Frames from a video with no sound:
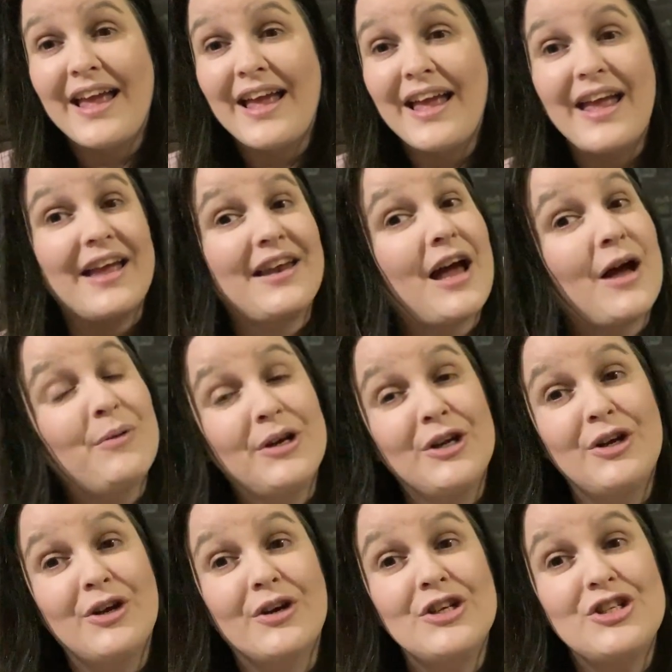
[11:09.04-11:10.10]
And I would
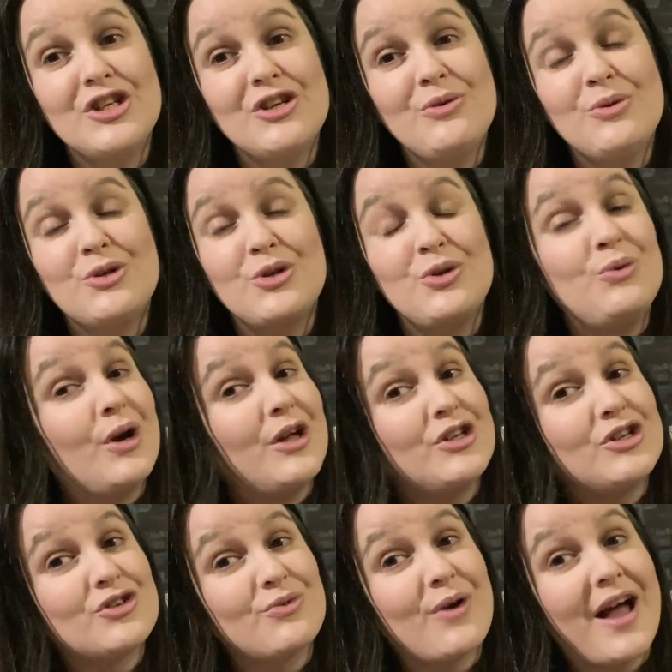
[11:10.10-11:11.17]
encourage you to
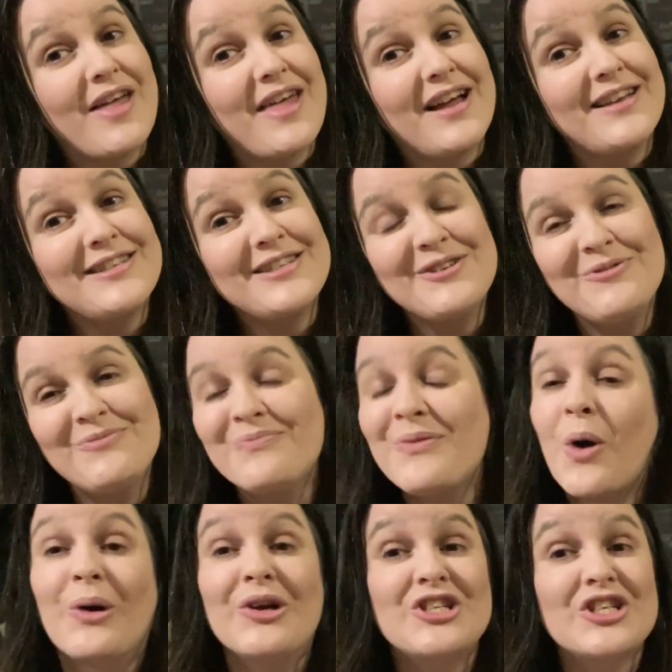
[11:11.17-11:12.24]
try that too,
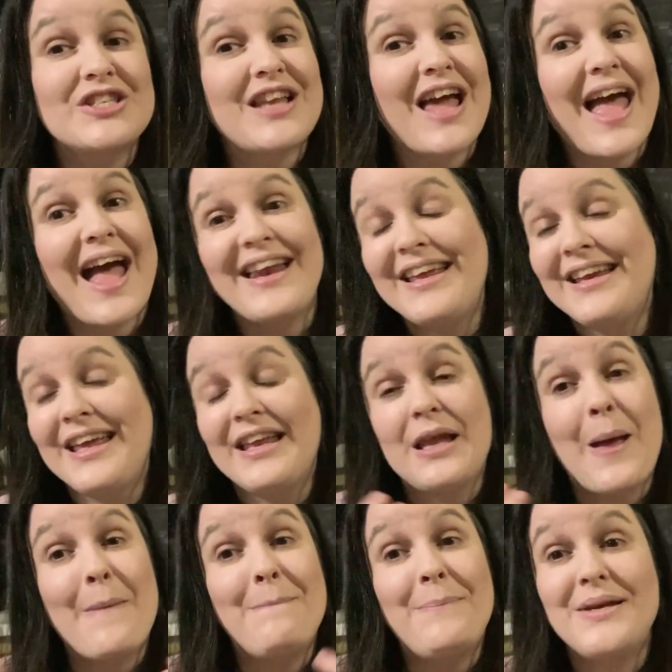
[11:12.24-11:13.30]
or just adding in
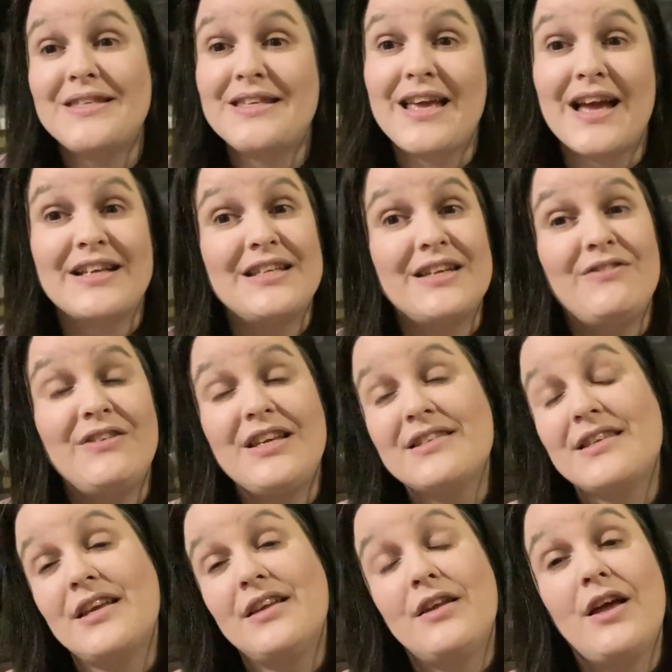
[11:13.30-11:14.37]
busy activities
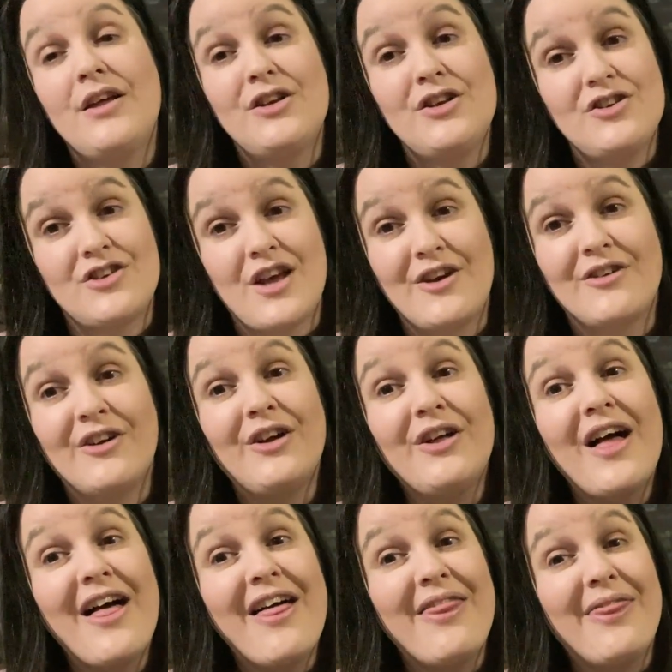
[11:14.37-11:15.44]
in general
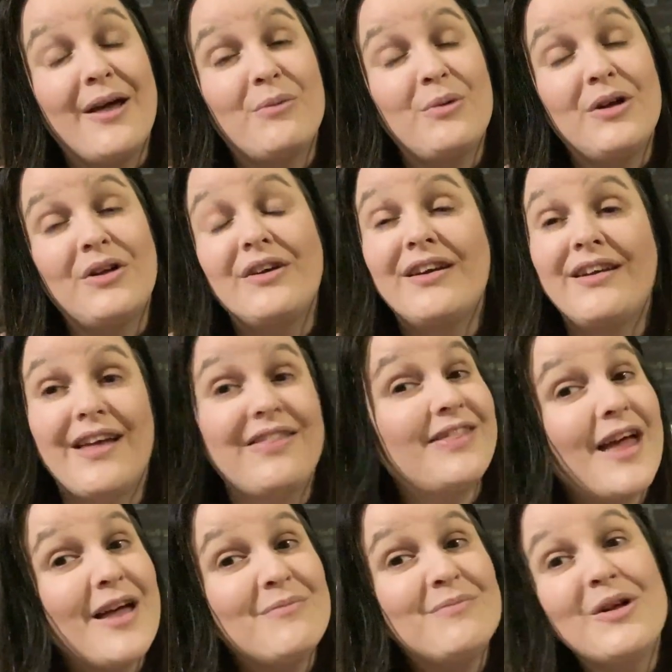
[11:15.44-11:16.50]
that will get
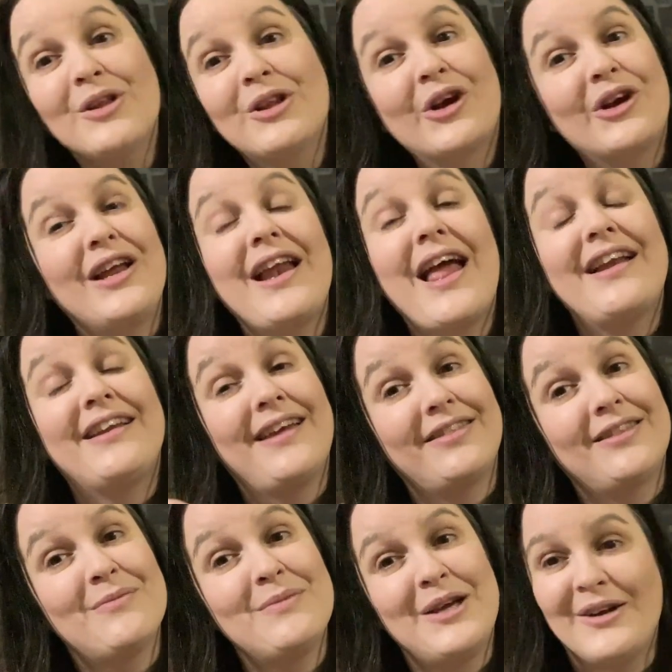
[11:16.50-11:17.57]
them learning and get
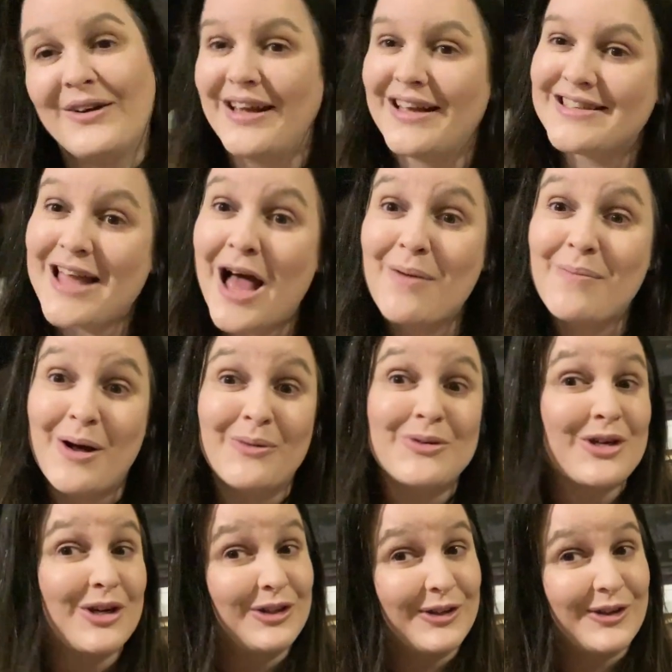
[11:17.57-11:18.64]
them curious about
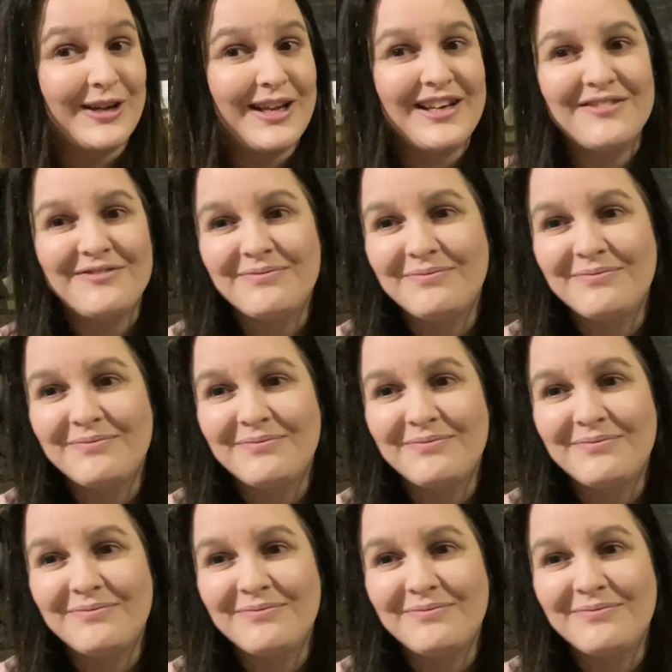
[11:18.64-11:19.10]
learning.